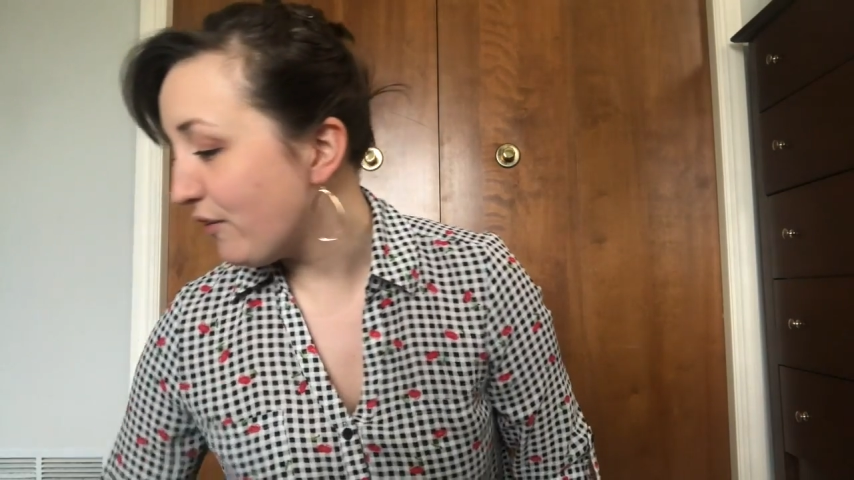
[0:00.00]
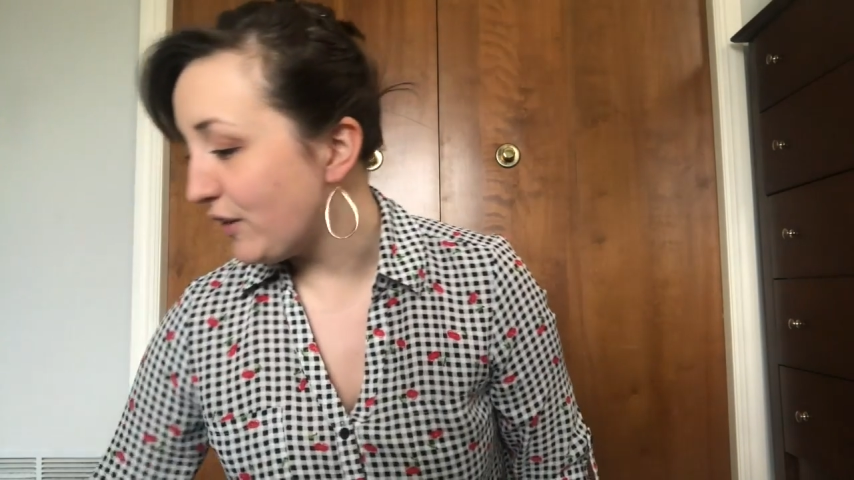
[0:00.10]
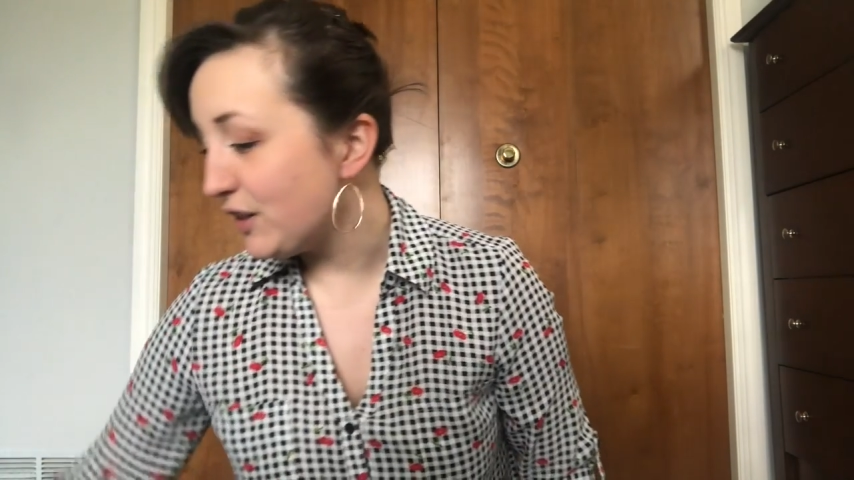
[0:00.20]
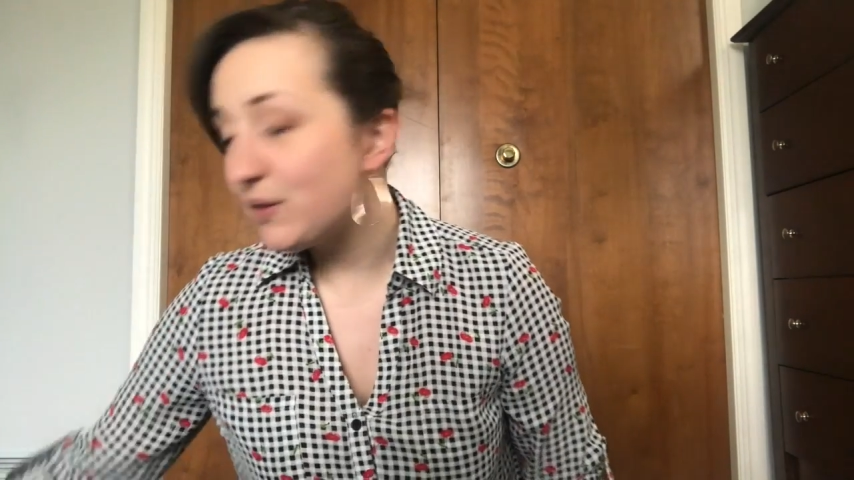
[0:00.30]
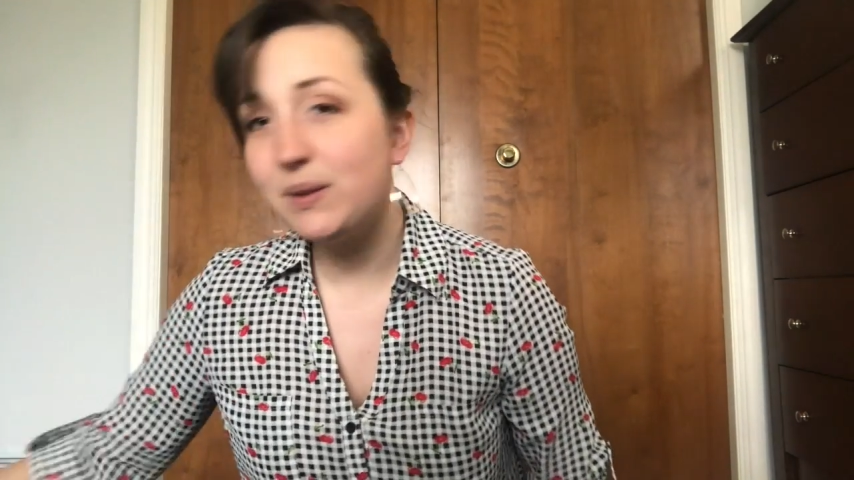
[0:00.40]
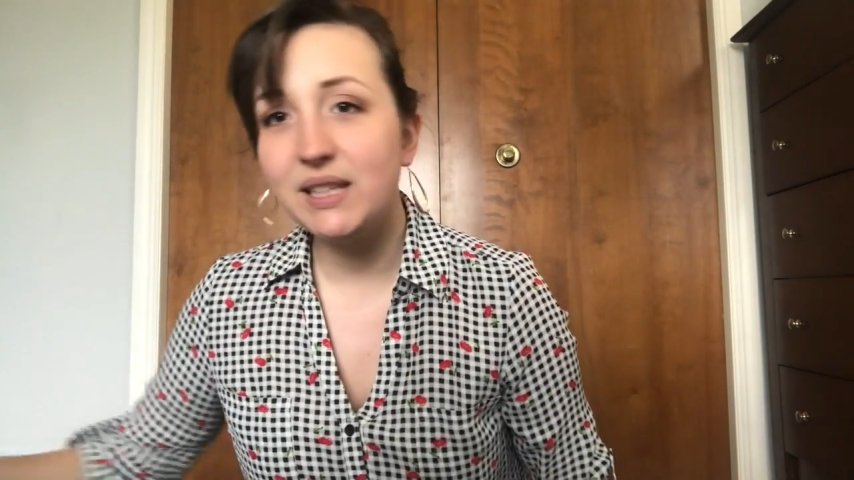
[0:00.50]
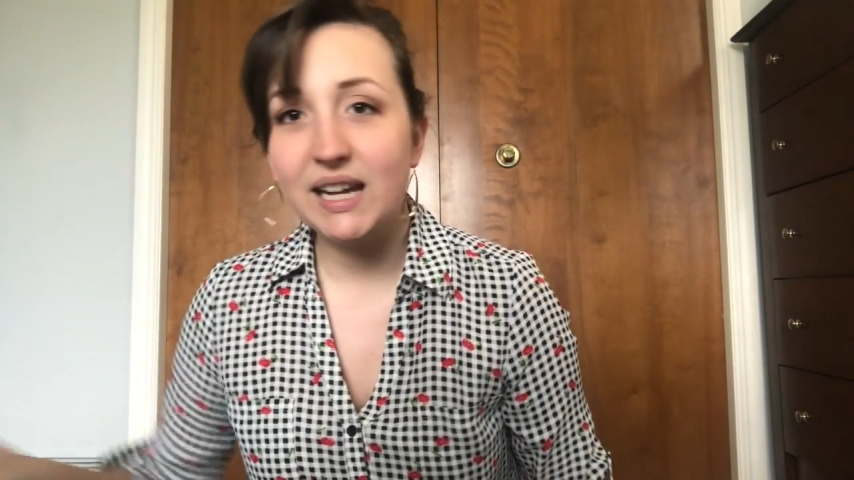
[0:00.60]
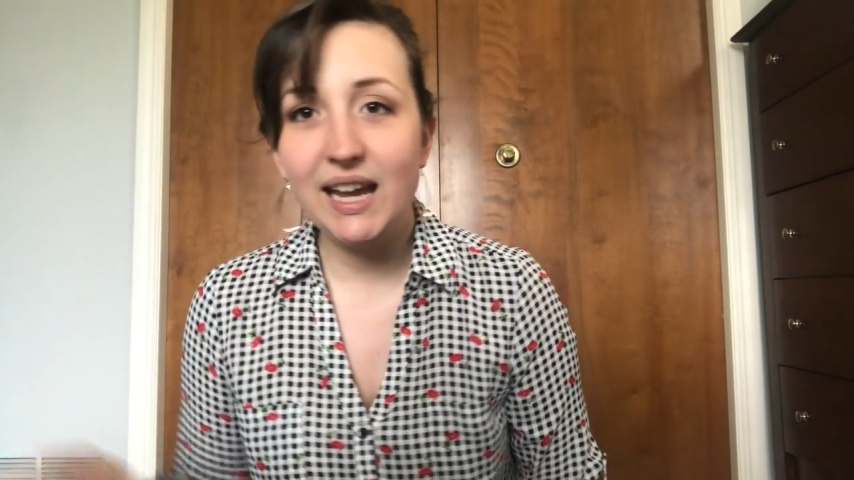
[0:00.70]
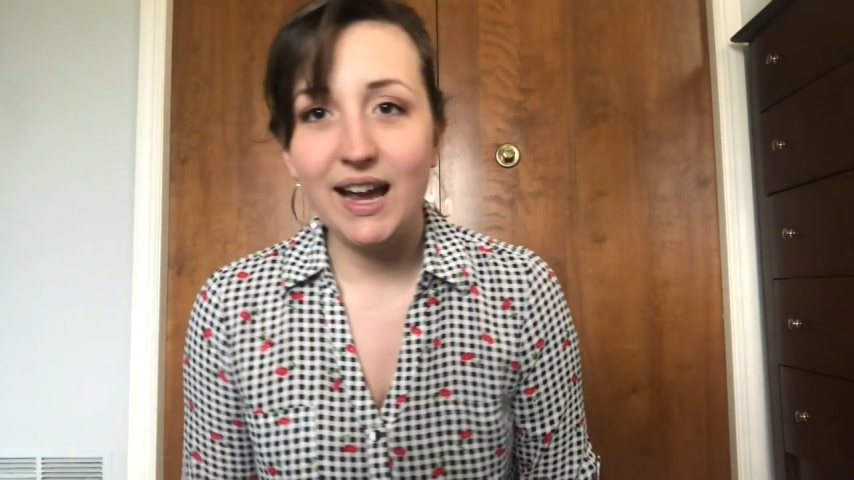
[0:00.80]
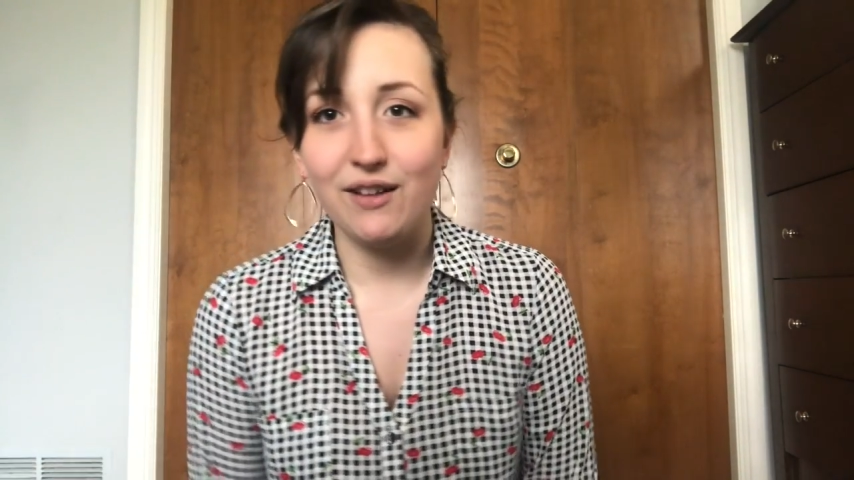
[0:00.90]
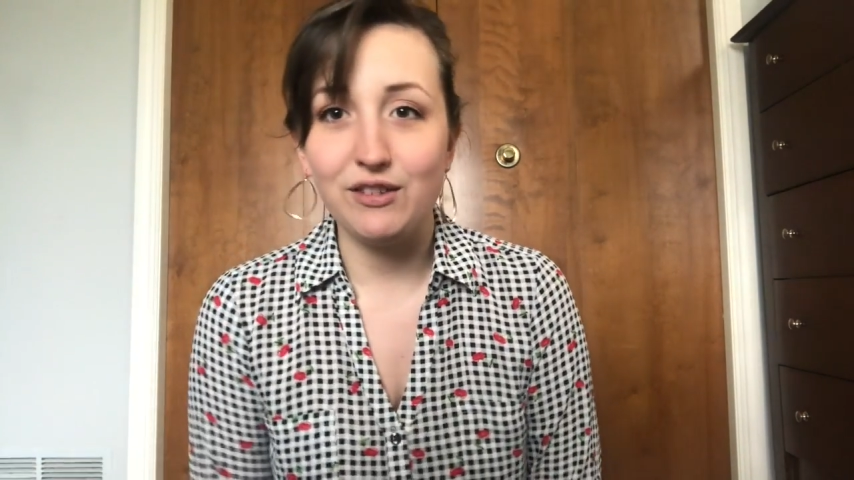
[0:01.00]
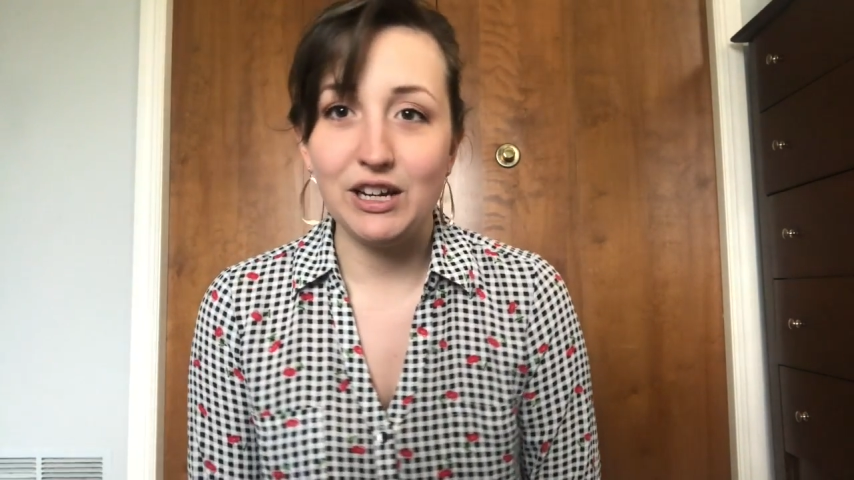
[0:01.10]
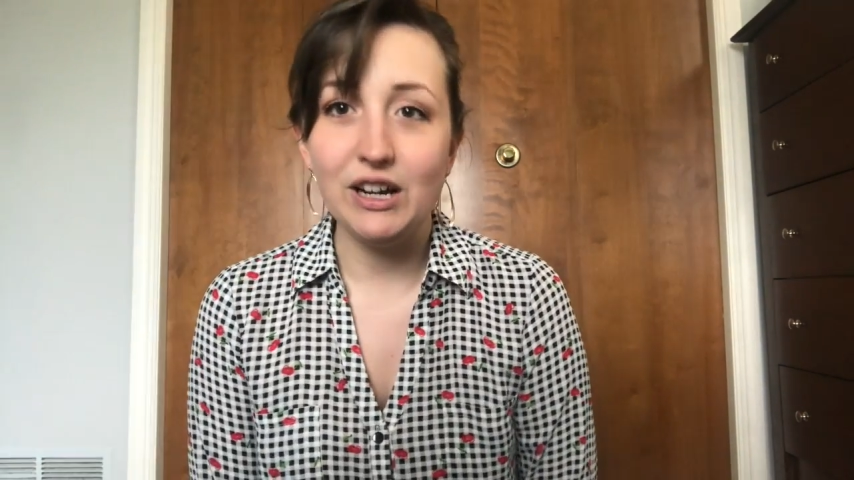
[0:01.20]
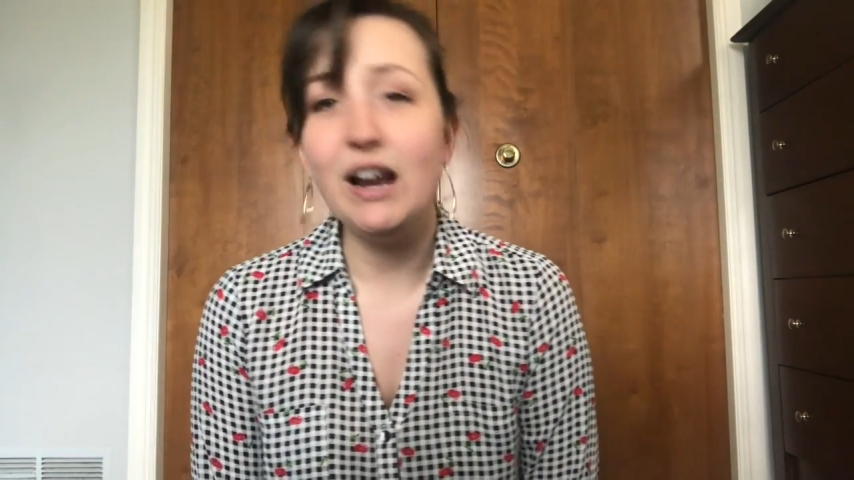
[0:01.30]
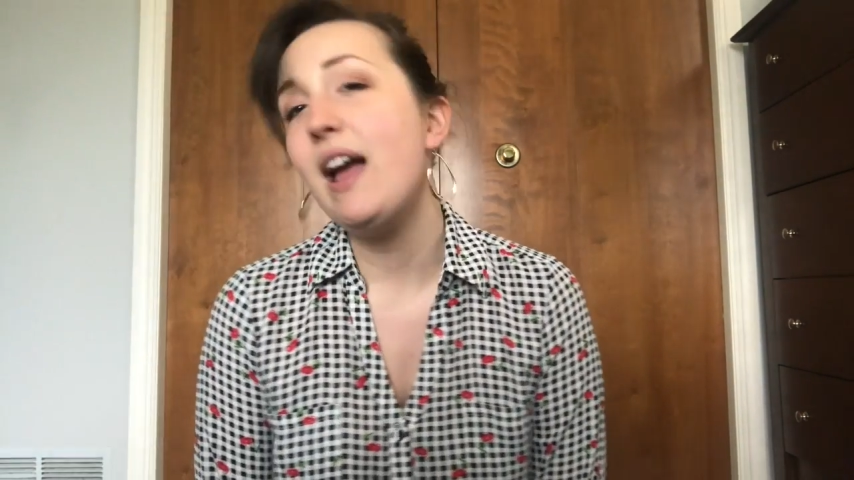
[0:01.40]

first one that I have here,